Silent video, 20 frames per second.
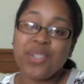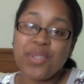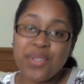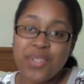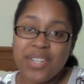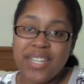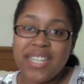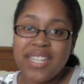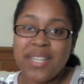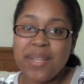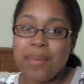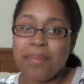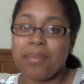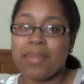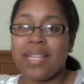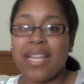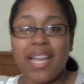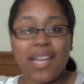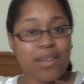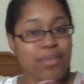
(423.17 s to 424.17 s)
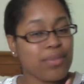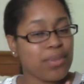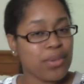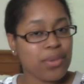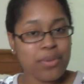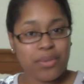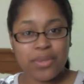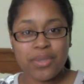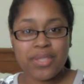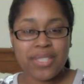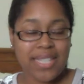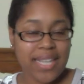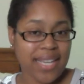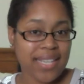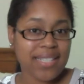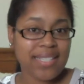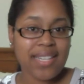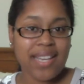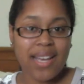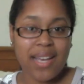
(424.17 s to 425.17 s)
Torrid Black Floral
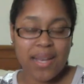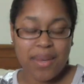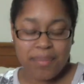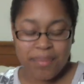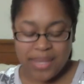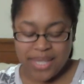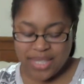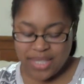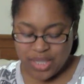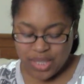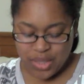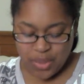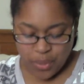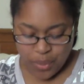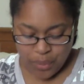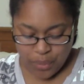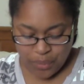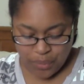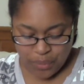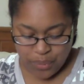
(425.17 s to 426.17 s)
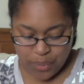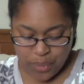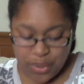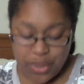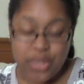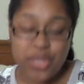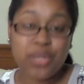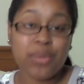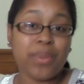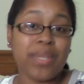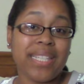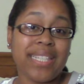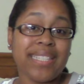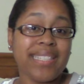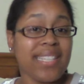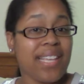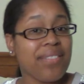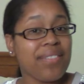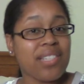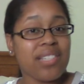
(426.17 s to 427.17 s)
tank top, it sold for
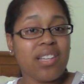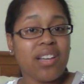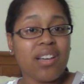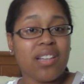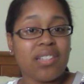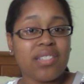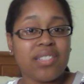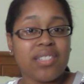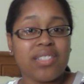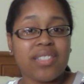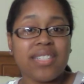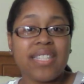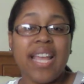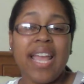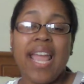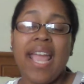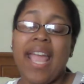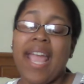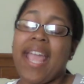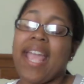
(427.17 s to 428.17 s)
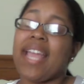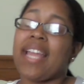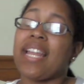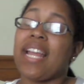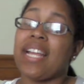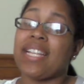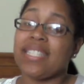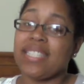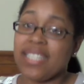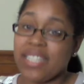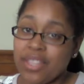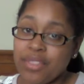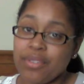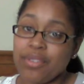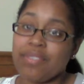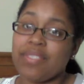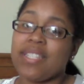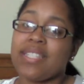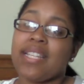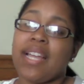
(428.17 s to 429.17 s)
$27, and I did
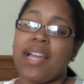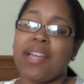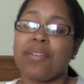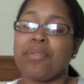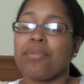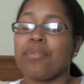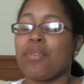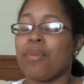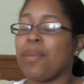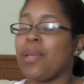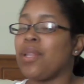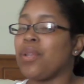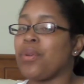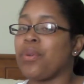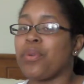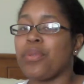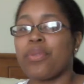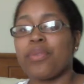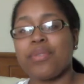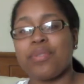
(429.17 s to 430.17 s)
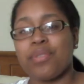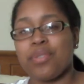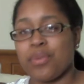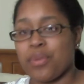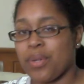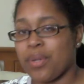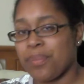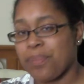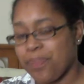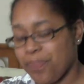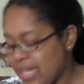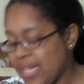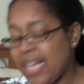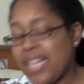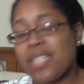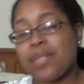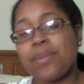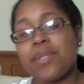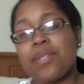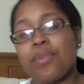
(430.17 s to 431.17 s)
thrift this item from my local thrift store.
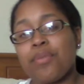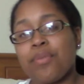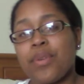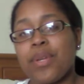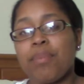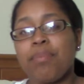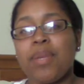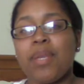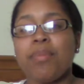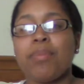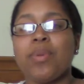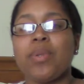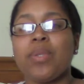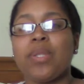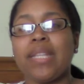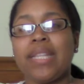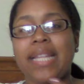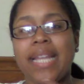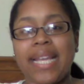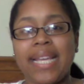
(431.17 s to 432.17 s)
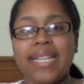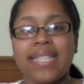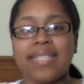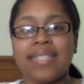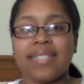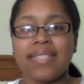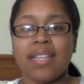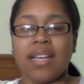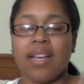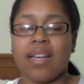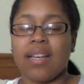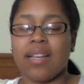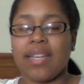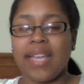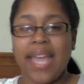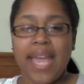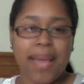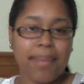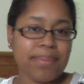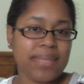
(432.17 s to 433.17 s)
Next was a Free People lace
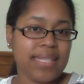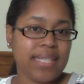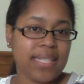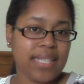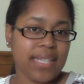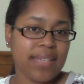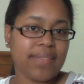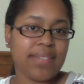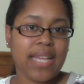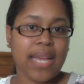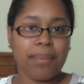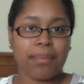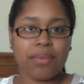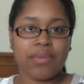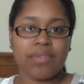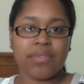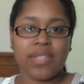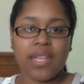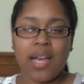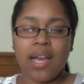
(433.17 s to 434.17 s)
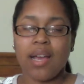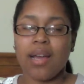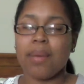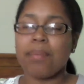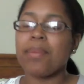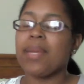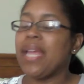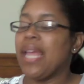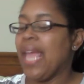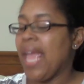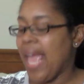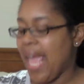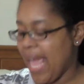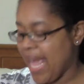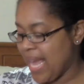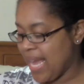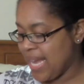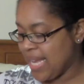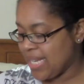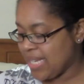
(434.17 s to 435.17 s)
cap sleeve type of top,
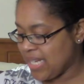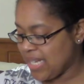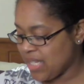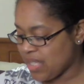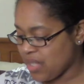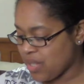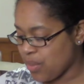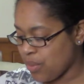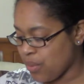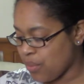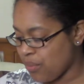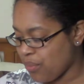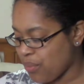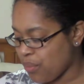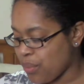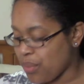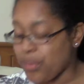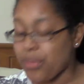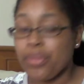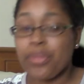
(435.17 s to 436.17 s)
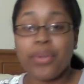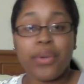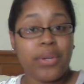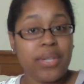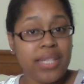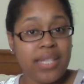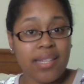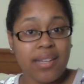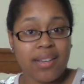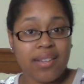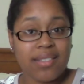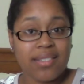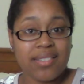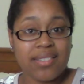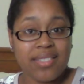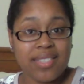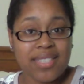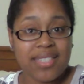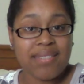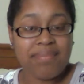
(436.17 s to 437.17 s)
and it sold for
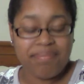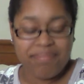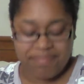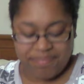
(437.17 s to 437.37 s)
$30,